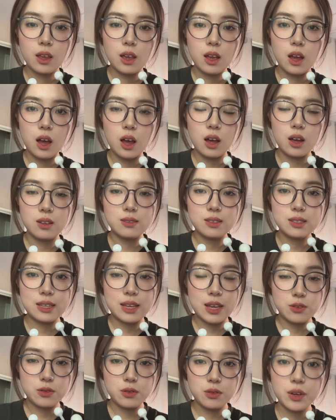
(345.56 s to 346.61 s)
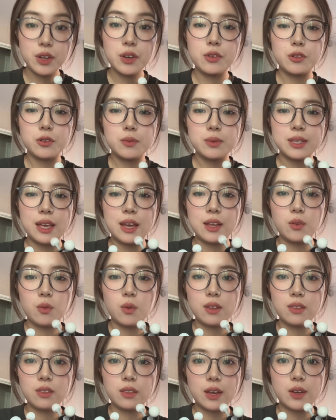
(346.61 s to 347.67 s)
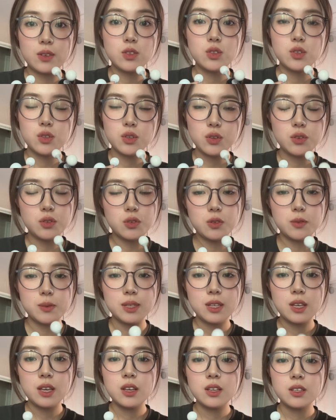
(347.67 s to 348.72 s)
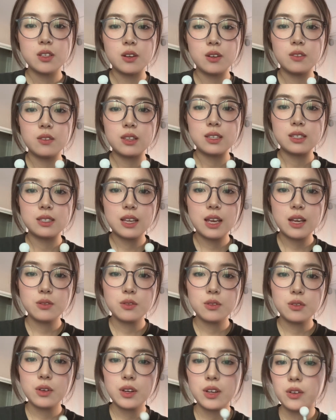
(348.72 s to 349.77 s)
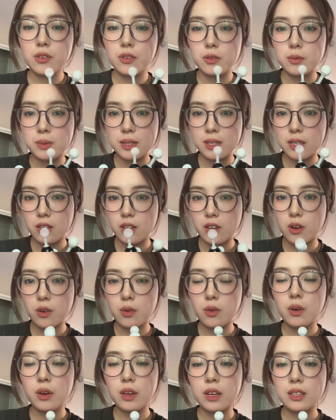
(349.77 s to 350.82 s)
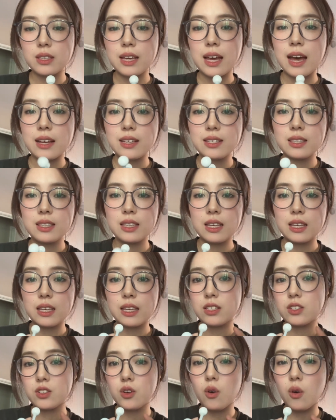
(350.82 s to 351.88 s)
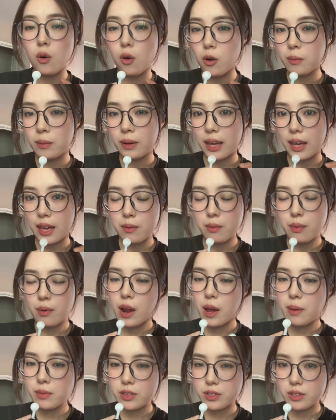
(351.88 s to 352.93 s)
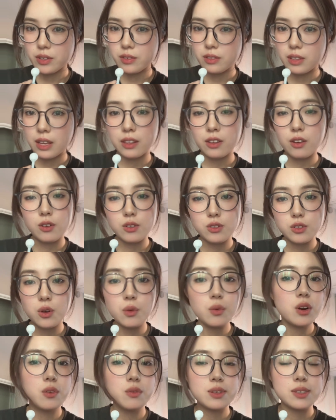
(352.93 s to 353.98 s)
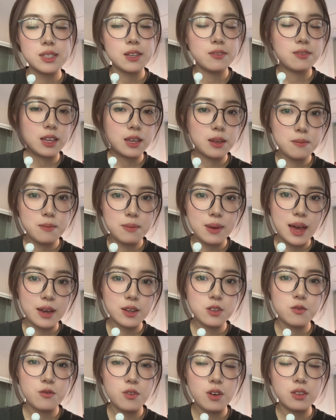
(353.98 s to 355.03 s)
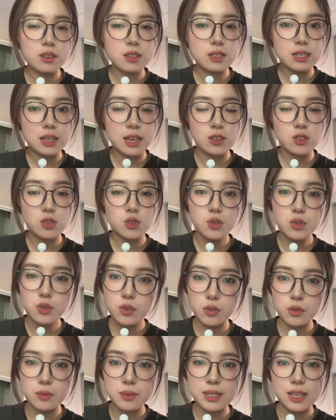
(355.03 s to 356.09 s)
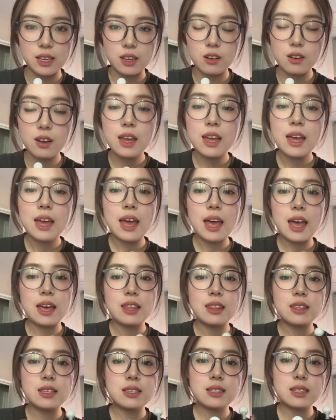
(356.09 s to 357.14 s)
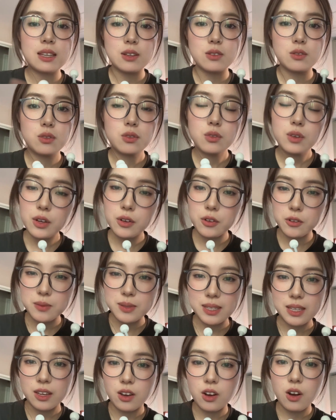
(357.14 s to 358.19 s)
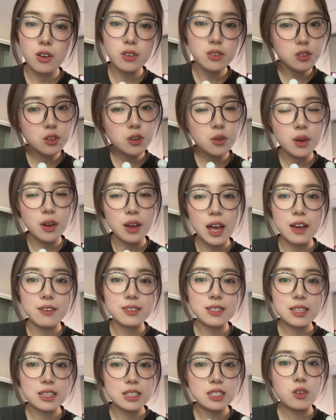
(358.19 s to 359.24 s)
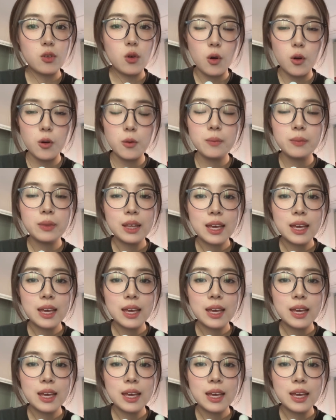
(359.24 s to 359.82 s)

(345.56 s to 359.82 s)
CH3 groups and one CH2 groups. So the CH3 groups here, it has its own K parameters and also will receive the impact from the CH2 groups here. And the CH3 groups here also will have its own